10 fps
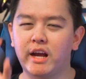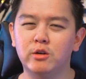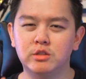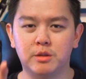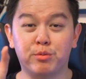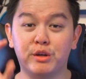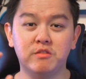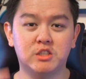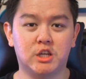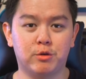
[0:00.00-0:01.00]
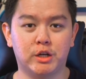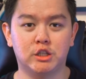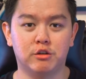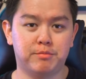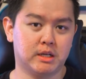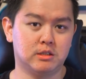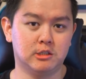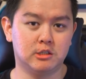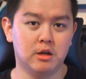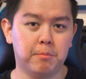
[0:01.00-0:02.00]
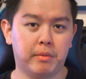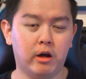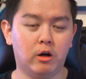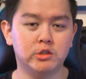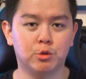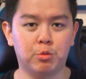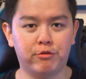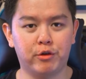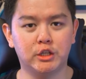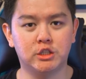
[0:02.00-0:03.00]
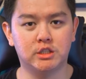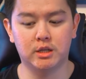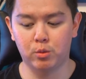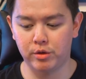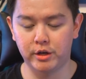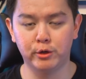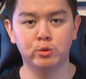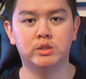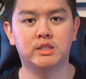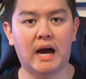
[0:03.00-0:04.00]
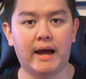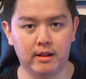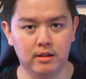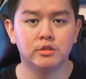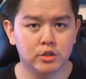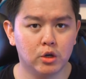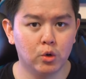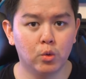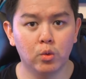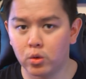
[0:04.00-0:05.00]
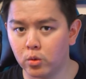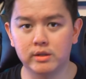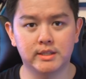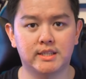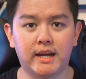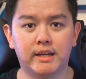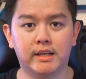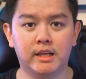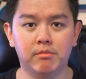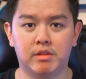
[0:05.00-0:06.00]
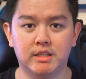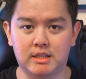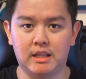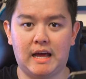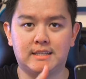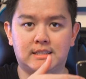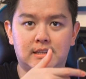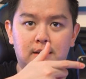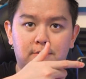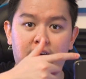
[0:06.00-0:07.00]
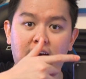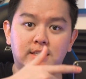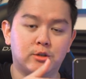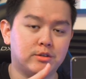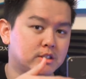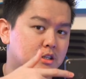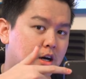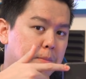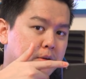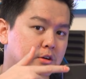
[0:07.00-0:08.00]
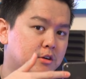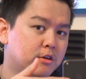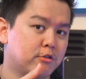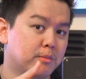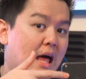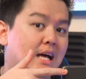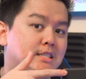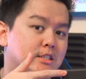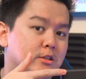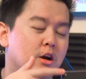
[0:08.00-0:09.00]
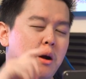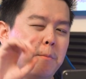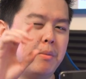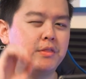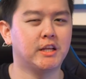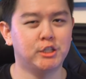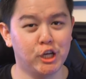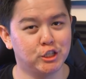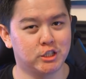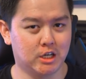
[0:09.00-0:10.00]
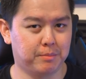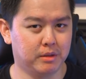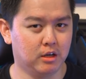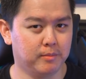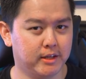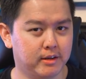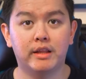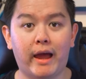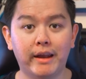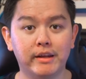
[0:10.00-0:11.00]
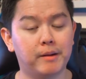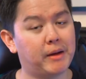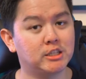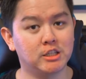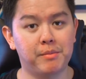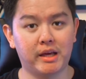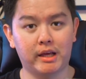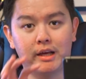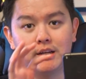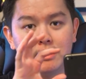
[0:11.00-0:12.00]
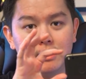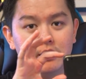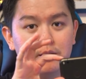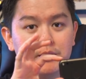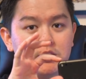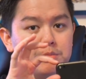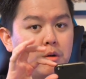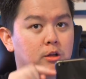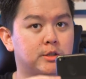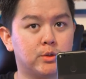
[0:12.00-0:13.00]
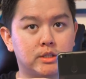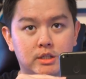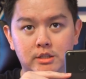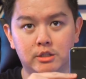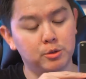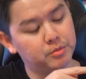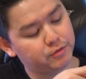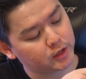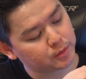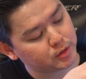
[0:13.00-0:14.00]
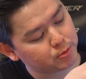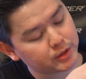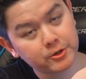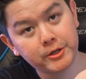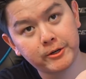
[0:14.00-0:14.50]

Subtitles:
echoes the previous generation of Pixels, but also refreshes it with a new style. So Google decided to keep this glass little visor at the top here from last year, but they changed it up a little bit. They ended up actually making it a little bit smaller so it doesn't consume the fingerprint reader